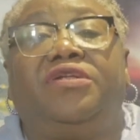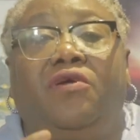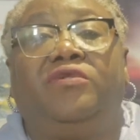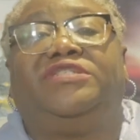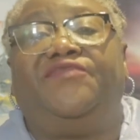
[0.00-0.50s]

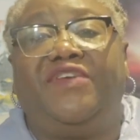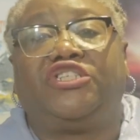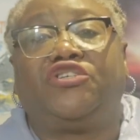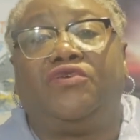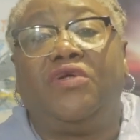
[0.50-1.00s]

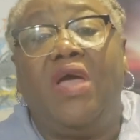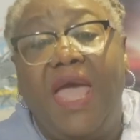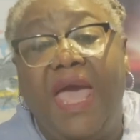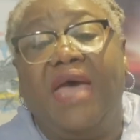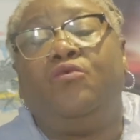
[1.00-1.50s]
cultivation
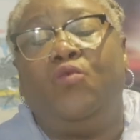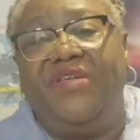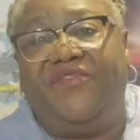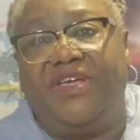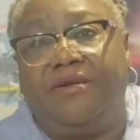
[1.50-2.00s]
and
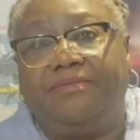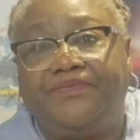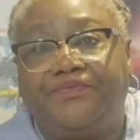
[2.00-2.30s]
weaving.